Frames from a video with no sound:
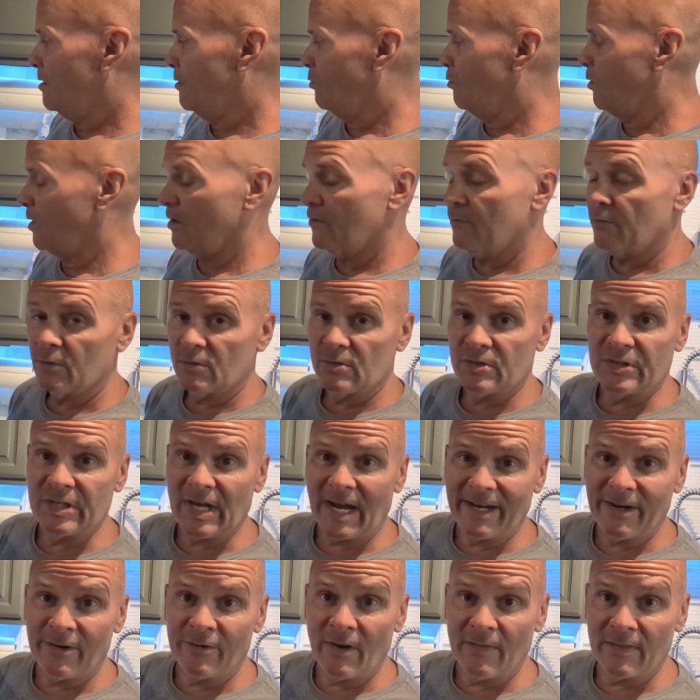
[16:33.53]
wonderful
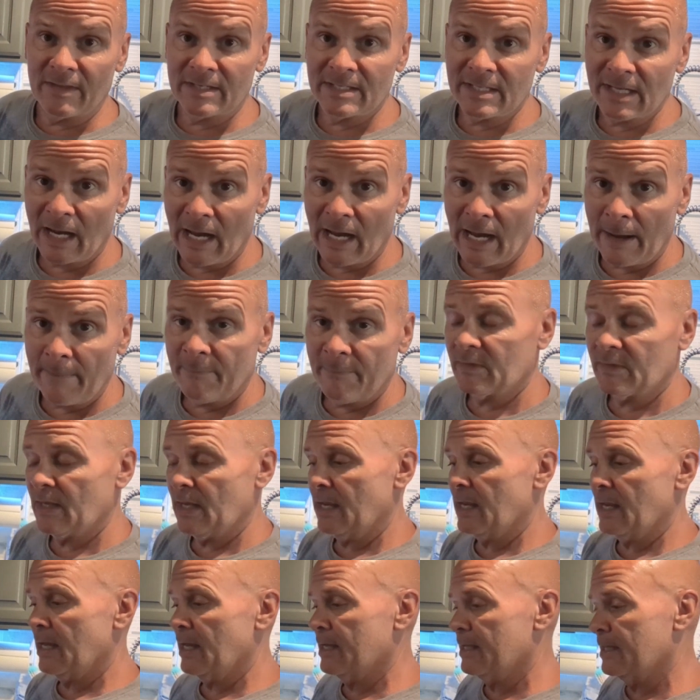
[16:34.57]
cider on the top,
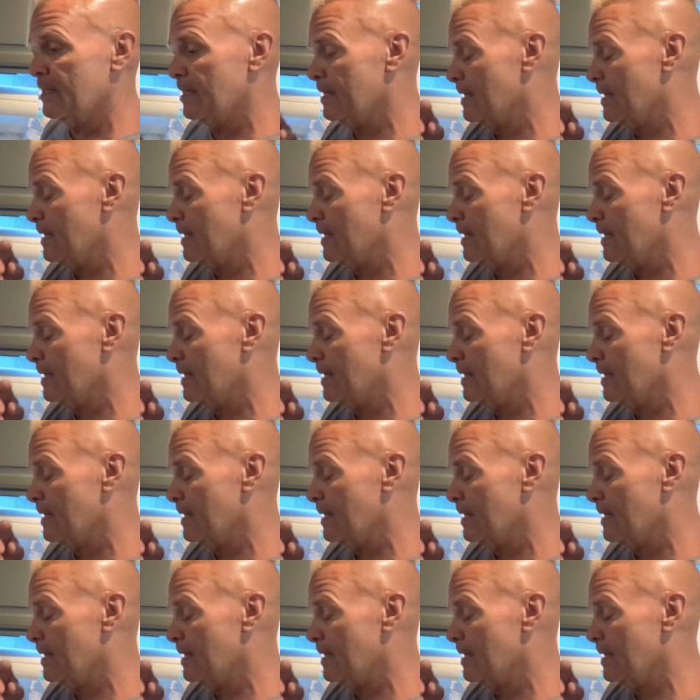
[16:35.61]
and